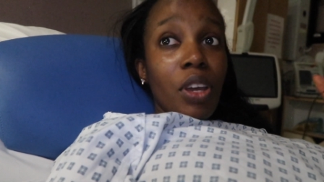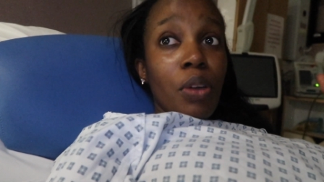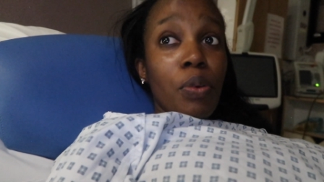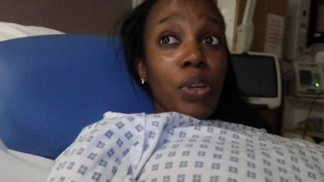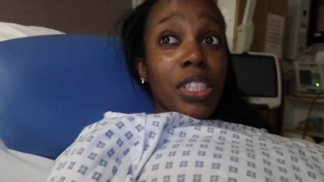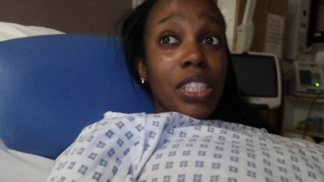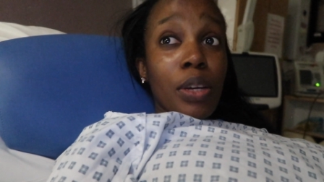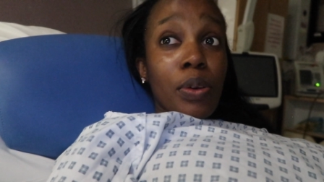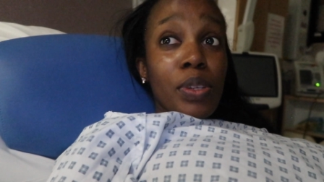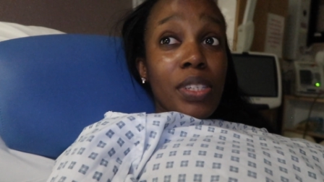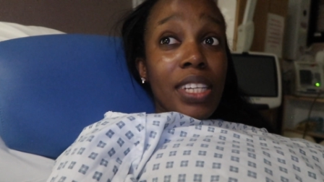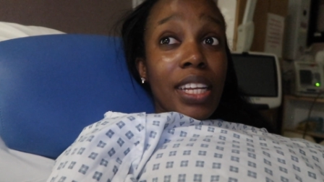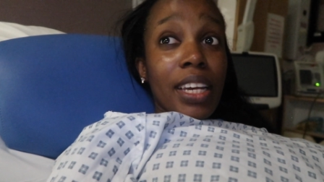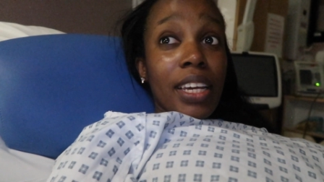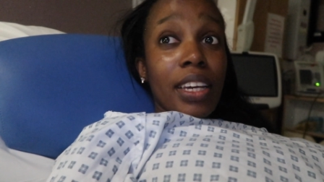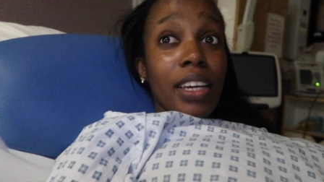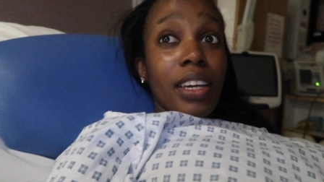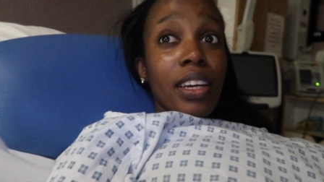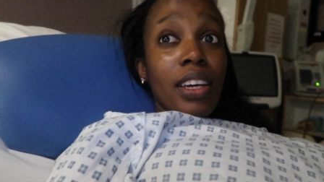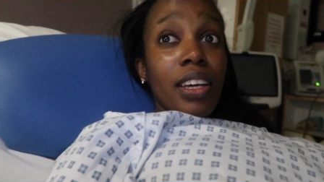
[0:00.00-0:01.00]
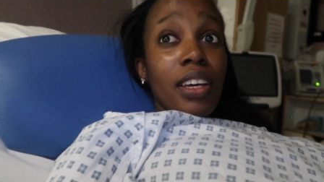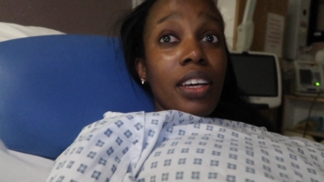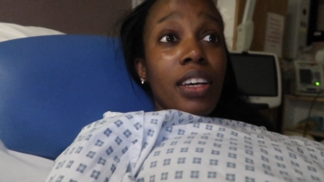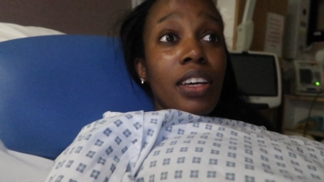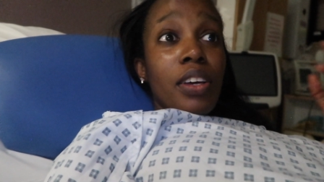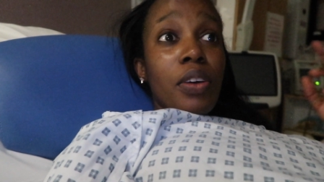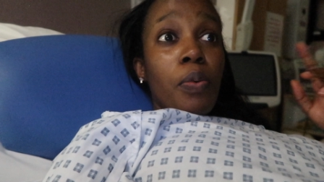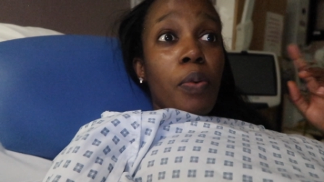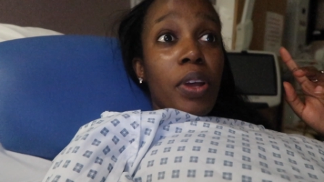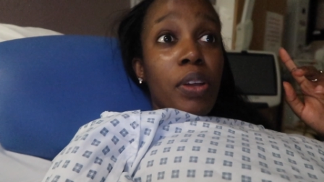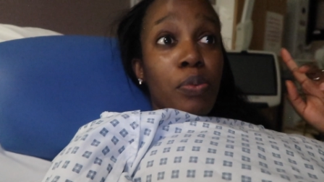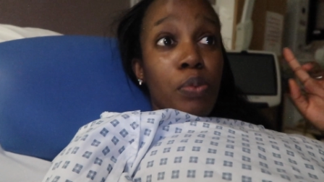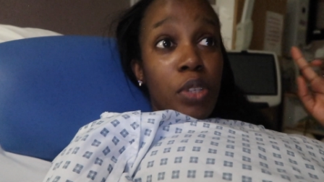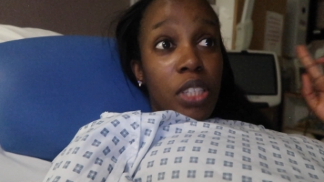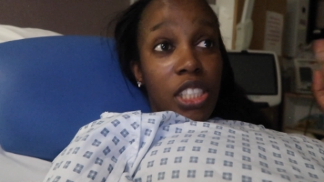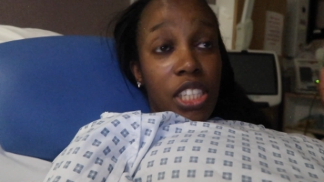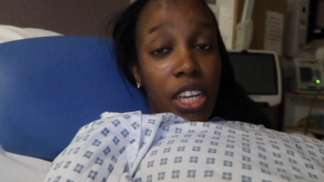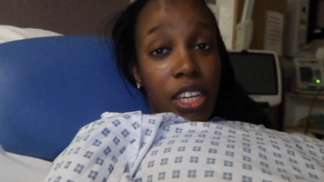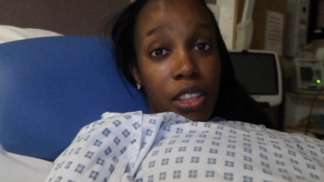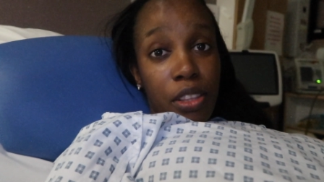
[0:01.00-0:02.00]
which I was like, when we
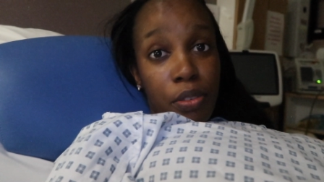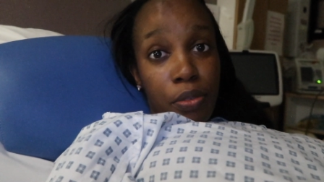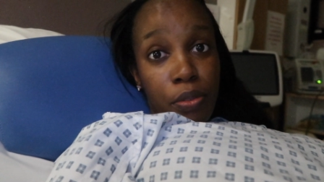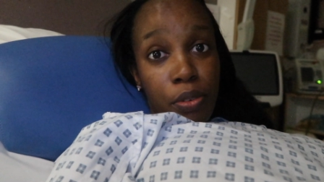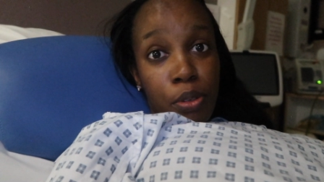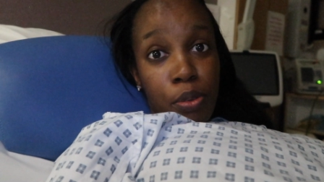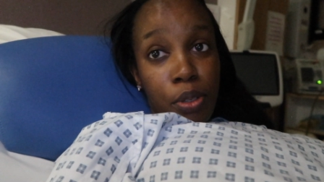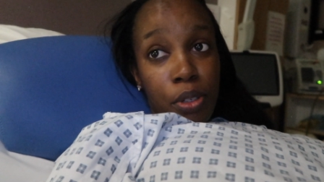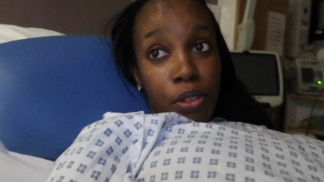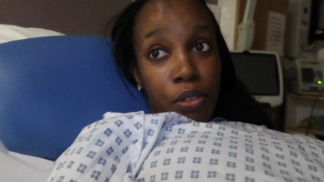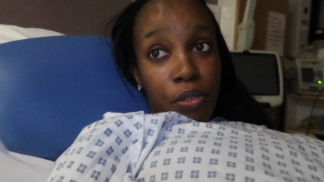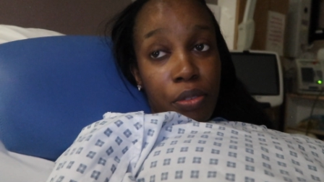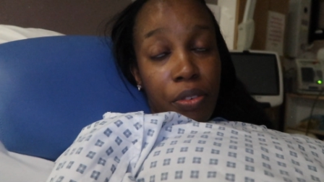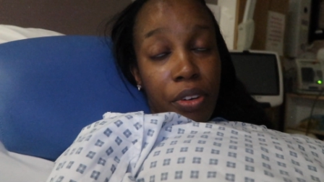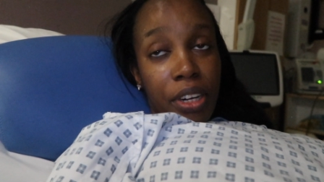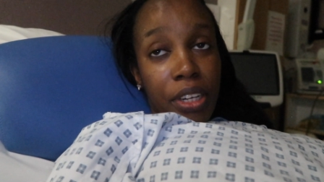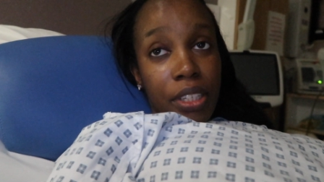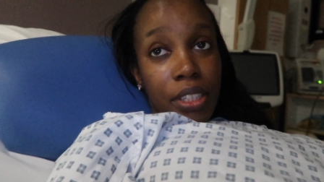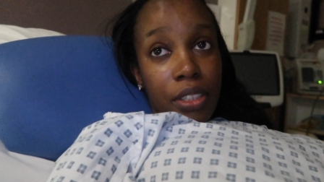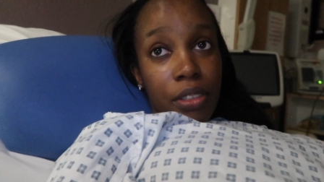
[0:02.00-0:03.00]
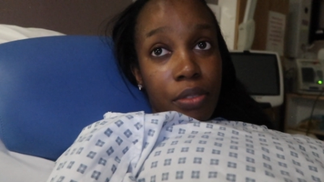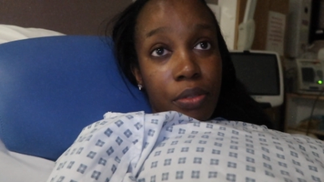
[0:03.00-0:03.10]
checked the fluid on Friday,